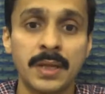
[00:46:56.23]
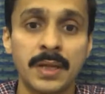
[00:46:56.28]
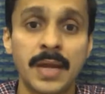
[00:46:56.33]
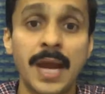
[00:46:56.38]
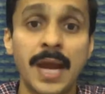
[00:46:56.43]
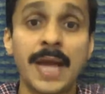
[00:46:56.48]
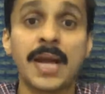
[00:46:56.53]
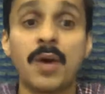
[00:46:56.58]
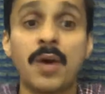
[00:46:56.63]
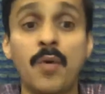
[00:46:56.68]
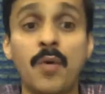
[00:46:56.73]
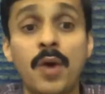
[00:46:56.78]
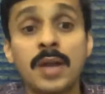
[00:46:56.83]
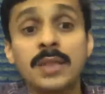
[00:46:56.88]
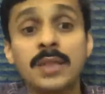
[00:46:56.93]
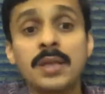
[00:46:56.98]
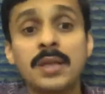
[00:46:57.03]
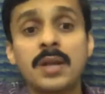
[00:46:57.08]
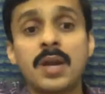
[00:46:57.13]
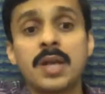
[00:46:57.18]
and
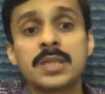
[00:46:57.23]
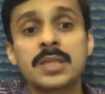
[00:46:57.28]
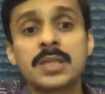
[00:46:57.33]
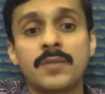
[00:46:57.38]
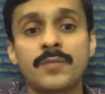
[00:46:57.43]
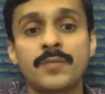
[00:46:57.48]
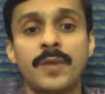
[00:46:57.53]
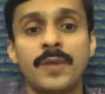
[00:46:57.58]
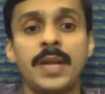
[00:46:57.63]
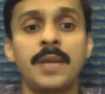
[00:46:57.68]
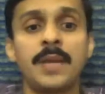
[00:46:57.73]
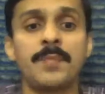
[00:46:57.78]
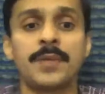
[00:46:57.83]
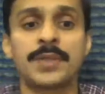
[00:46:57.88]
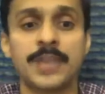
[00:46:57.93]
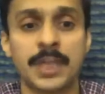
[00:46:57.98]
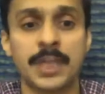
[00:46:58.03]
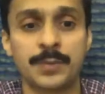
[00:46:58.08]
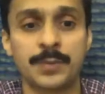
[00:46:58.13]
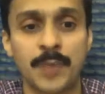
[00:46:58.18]
avoid the losses of
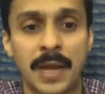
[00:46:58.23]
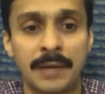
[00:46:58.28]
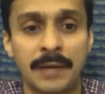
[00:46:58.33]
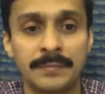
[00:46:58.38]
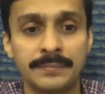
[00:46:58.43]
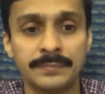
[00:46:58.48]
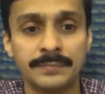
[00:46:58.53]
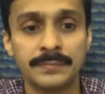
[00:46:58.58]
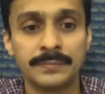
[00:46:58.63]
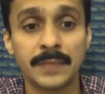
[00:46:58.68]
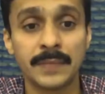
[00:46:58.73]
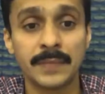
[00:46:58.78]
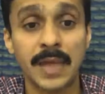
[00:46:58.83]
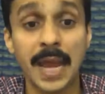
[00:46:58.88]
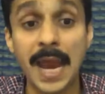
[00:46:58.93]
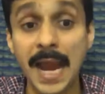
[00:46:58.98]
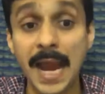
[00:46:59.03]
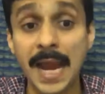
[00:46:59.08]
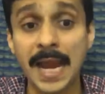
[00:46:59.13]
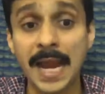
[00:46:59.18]
20% as well.
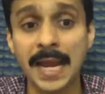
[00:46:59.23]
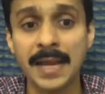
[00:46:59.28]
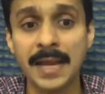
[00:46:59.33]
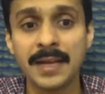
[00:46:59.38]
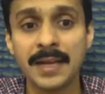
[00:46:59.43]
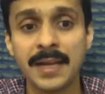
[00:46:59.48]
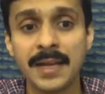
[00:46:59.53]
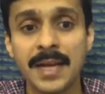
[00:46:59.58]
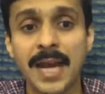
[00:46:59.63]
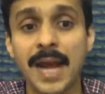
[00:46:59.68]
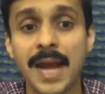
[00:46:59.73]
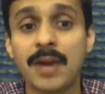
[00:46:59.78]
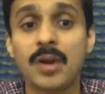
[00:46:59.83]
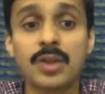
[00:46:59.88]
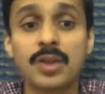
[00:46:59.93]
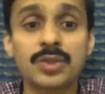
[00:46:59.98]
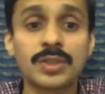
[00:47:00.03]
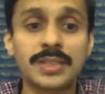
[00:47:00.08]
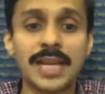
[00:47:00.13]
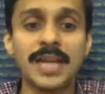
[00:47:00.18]
And I'd
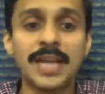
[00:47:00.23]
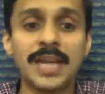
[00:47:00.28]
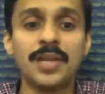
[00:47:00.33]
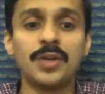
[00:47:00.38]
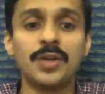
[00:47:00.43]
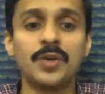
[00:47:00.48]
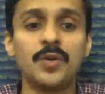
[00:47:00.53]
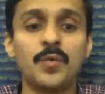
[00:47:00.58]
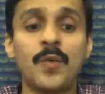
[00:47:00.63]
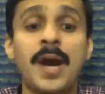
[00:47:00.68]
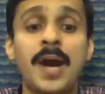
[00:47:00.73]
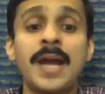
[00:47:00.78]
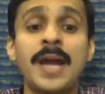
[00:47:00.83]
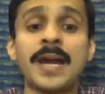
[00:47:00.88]
also tell you why